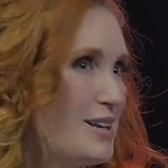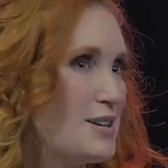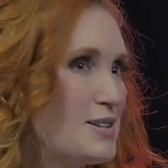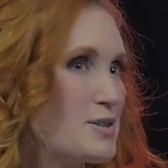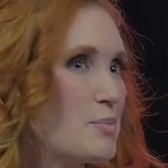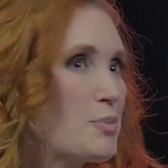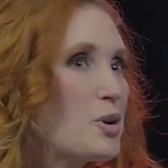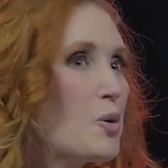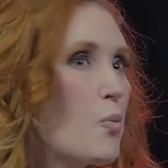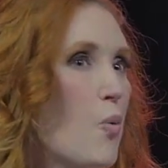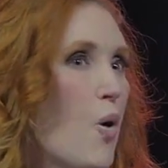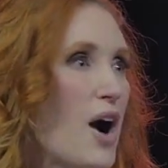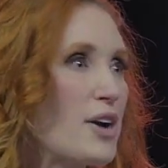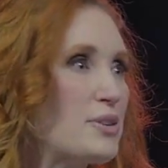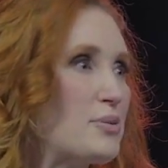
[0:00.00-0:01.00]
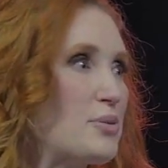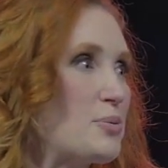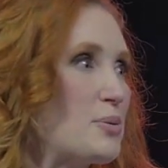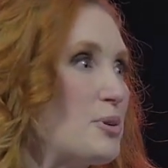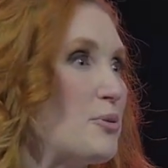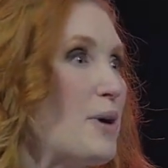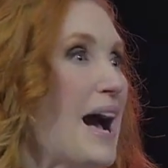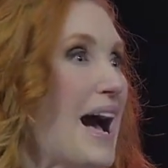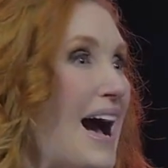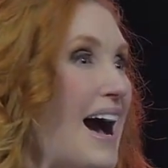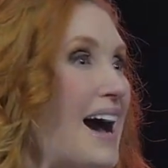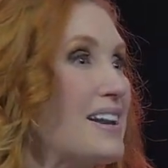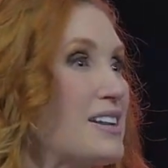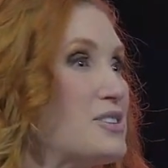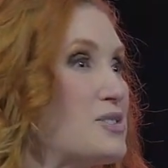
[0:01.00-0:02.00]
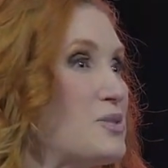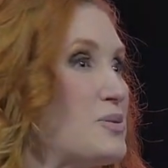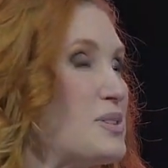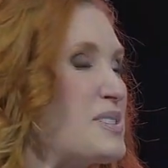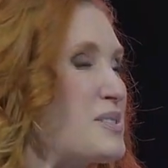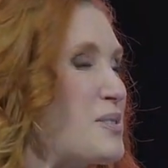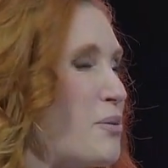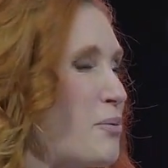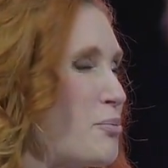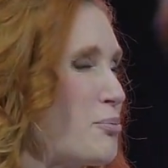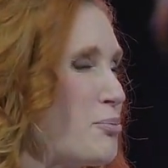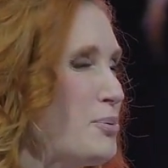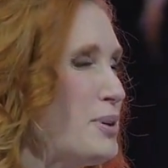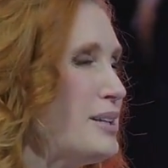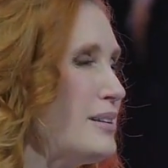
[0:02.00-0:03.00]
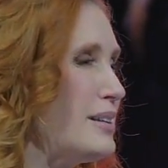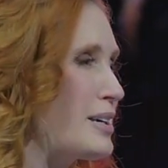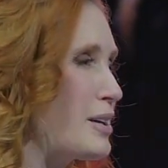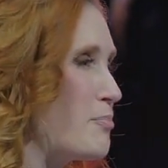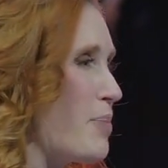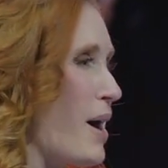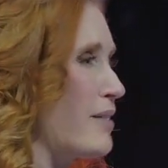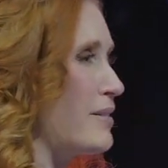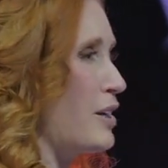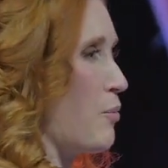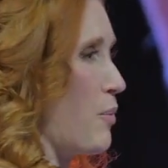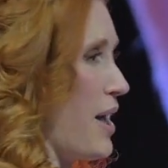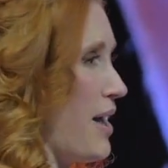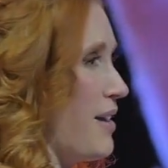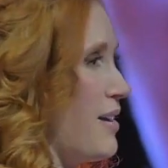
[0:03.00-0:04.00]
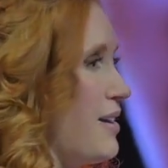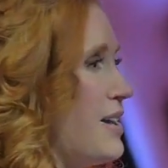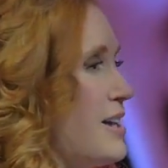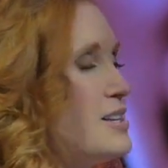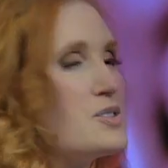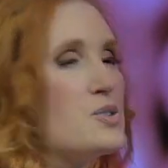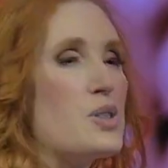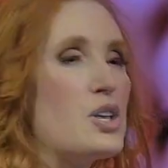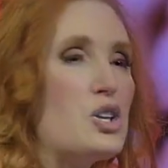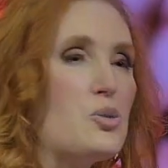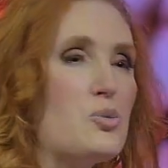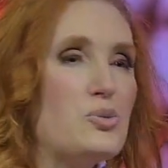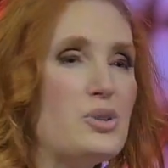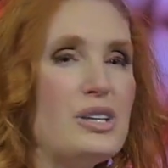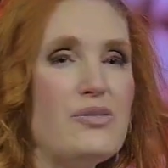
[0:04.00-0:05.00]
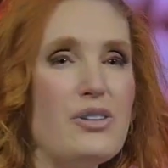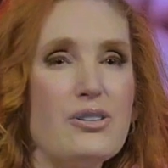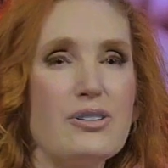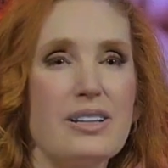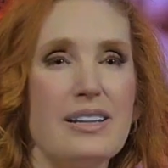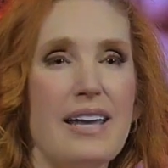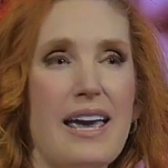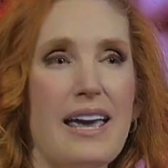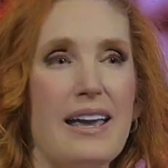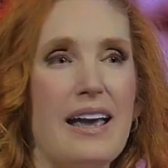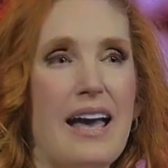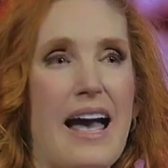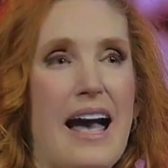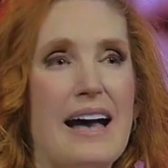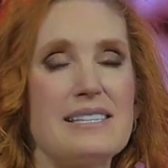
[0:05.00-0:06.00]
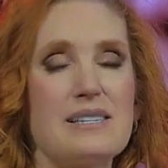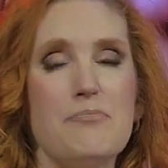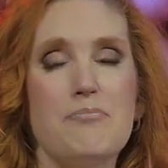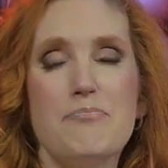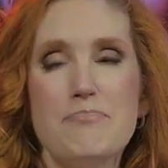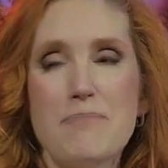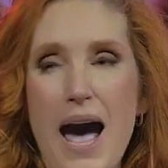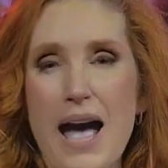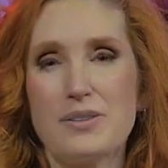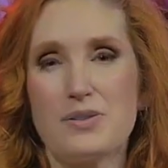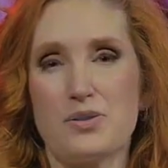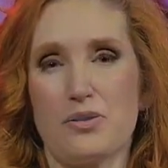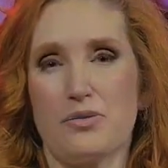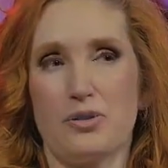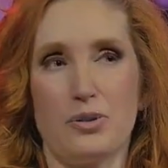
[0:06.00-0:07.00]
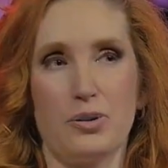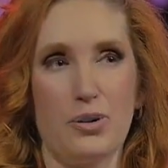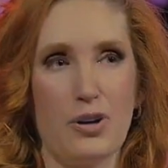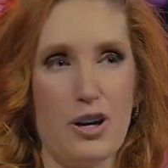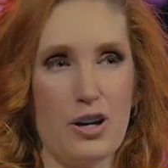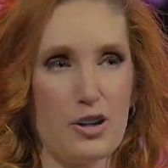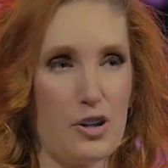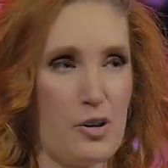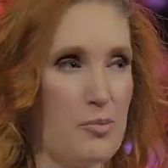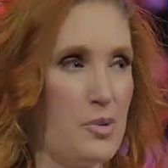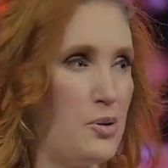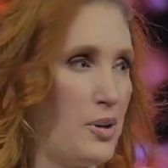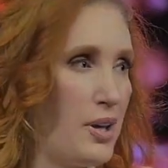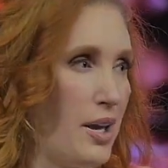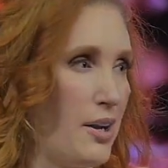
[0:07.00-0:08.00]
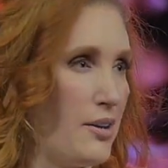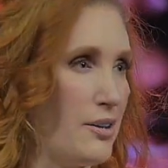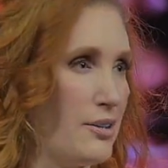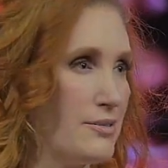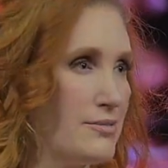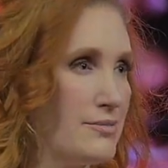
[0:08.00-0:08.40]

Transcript: So I'm going to walk you through how to do this in a really compelling way so that you leave here today as a masterful communicator.